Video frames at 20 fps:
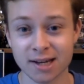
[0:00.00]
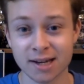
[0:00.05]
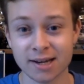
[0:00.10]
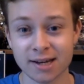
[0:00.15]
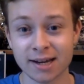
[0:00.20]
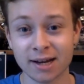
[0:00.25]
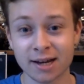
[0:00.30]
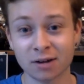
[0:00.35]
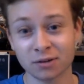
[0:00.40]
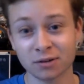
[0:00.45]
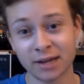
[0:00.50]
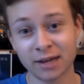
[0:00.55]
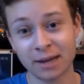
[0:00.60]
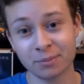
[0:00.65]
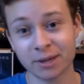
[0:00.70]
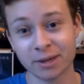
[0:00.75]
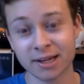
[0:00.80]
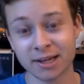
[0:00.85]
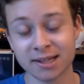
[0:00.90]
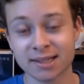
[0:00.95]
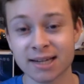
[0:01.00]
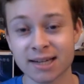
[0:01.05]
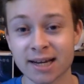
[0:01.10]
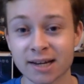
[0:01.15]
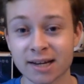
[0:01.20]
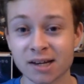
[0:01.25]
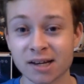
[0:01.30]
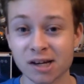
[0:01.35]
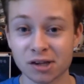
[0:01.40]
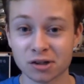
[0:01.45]
Now, that being
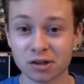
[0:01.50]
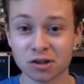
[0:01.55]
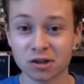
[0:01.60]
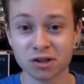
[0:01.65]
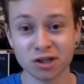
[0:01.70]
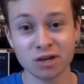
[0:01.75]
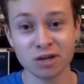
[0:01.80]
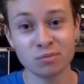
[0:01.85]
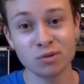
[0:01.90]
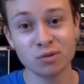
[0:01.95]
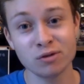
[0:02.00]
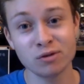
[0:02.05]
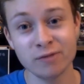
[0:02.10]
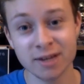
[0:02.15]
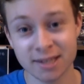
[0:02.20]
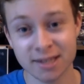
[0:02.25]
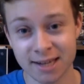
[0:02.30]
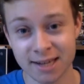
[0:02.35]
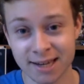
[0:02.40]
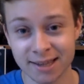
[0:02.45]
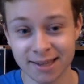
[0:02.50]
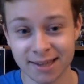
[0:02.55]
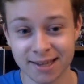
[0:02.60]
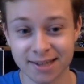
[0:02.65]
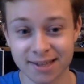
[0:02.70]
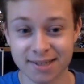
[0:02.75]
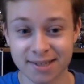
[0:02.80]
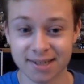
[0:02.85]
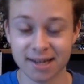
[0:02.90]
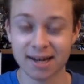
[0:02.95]
said, there's some movies in
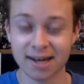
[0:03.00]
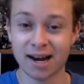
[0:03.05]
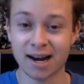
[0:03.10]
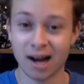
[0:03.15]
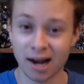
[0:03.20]
this that